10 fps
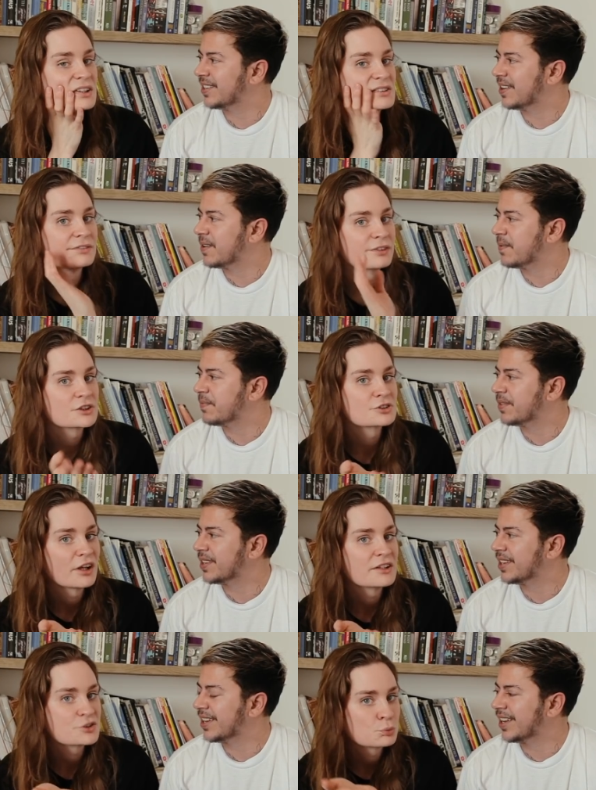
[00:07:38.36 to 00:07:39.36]
Speaker 1: It's a
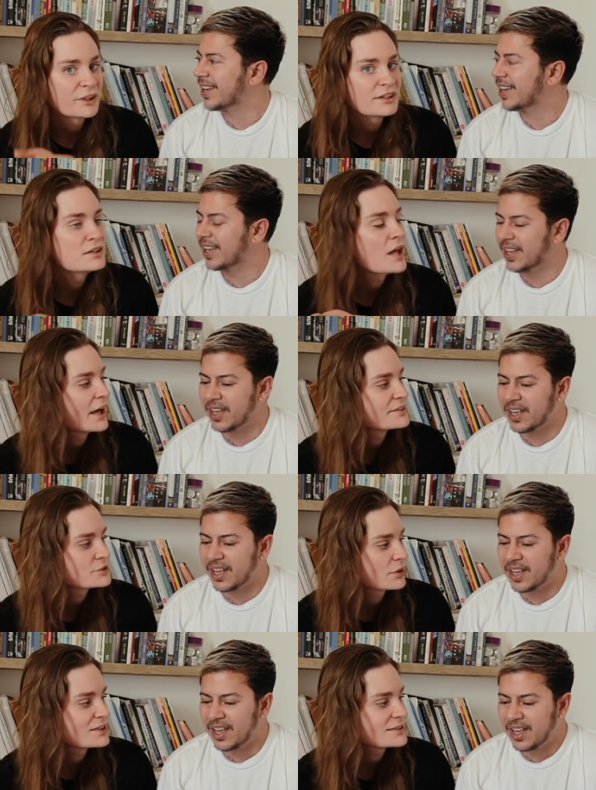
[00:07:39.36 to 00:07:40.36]
fictional. It's written
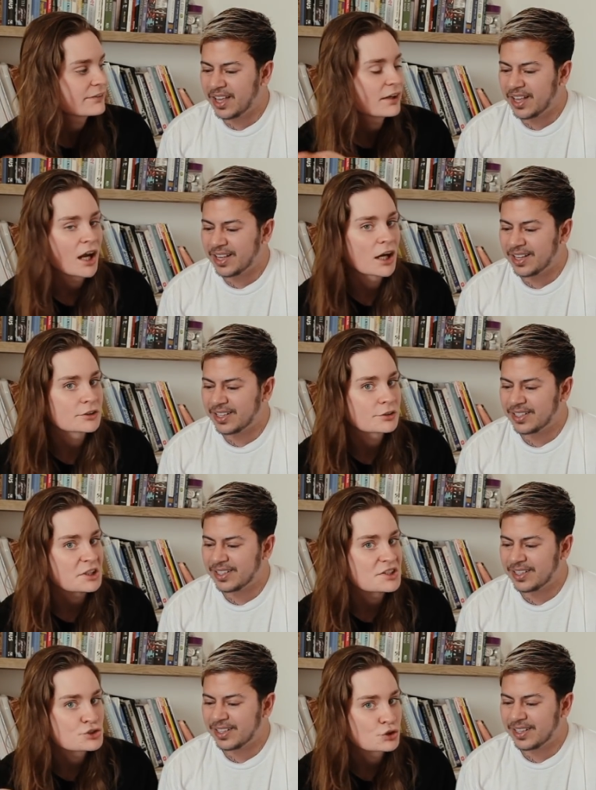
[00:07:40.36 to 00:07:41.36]
as trans. Like the
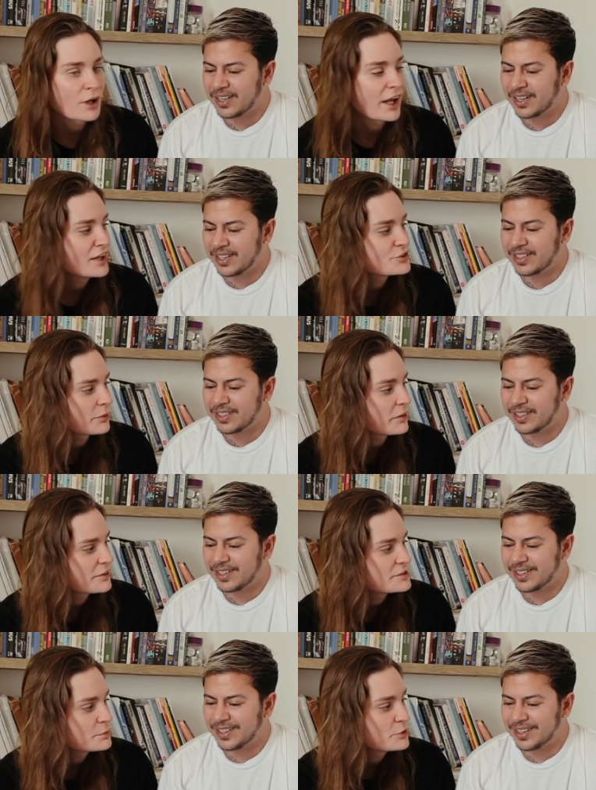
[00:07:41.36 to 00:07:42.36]
character is trans, whether
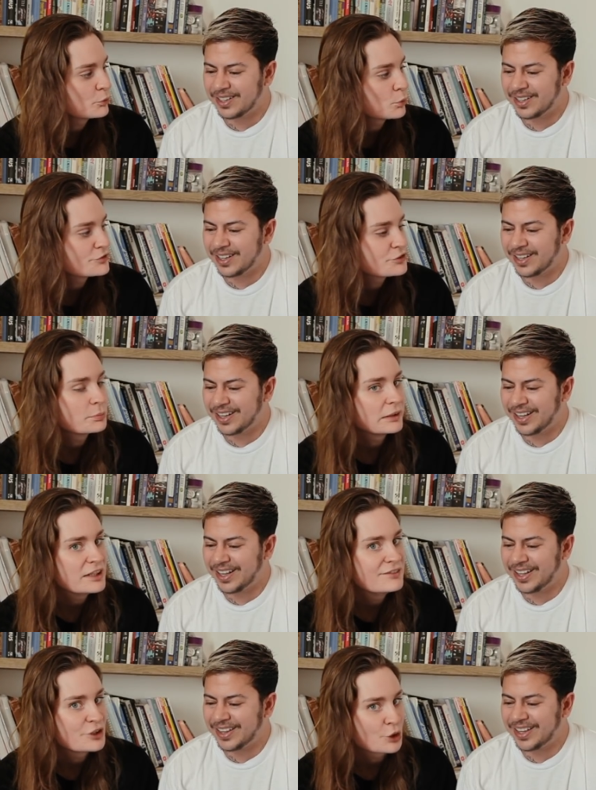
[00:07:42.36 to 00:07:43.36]
these people want to
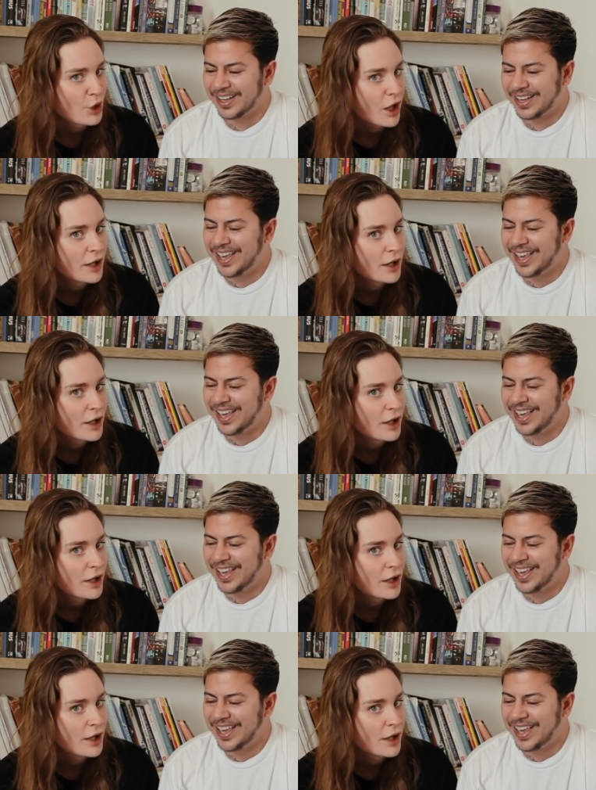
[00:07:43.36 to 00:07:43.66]
believe it or not.